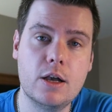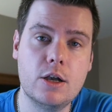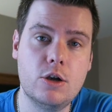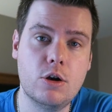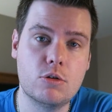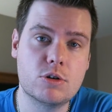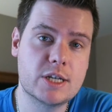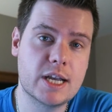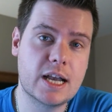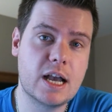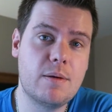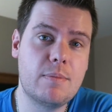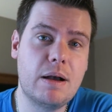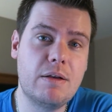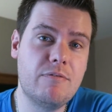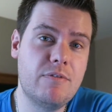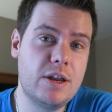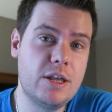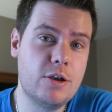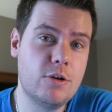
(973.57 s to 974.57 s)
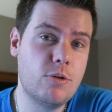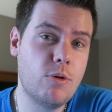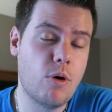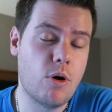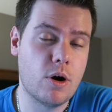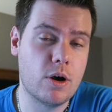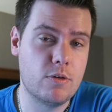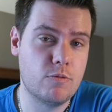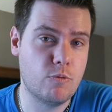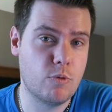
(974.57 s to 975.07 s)
Go check out my video
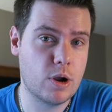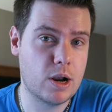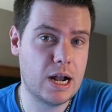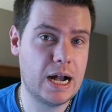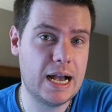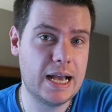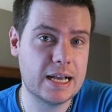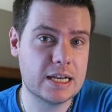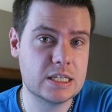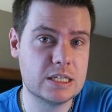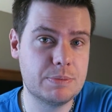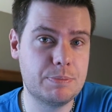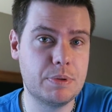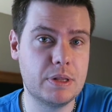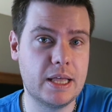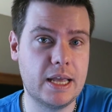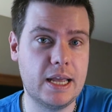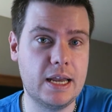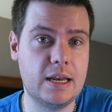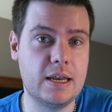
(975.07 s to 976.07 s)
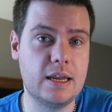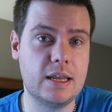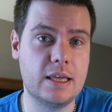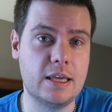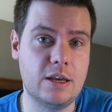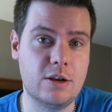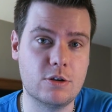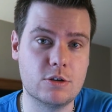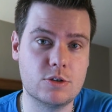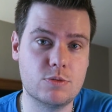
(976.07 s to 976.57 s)
on where I
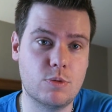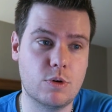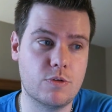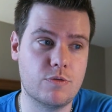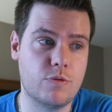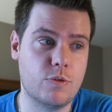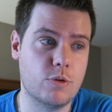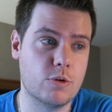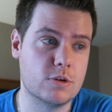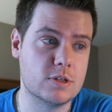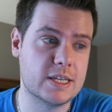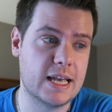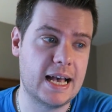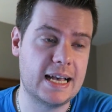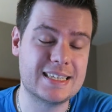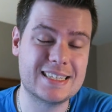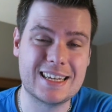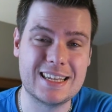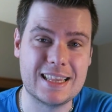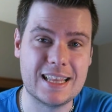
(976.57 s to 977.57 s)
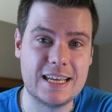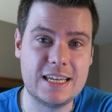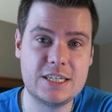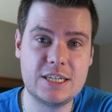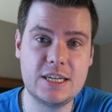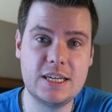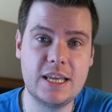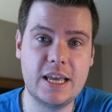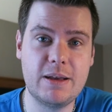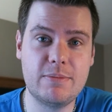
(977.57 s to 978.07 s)
explain Gears of War 4's
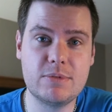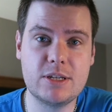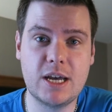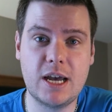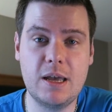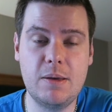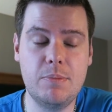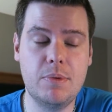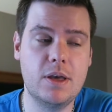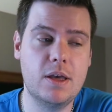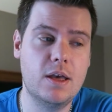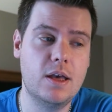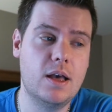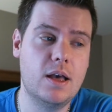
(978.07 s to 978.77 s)
escalation game type.